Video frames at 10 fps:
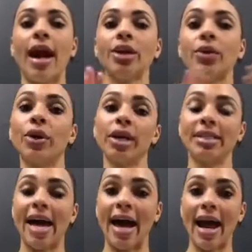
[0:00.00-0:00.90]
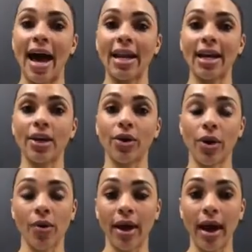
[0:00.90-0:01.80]
I knew her dad had it
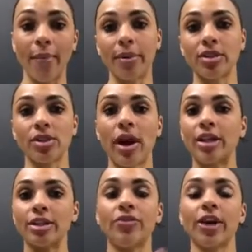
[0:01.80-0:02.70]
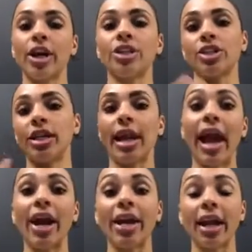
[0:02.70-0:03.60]
growing up, and so I just figured she
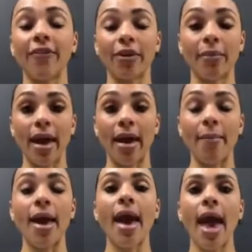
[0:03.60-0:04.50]
inherited it from him,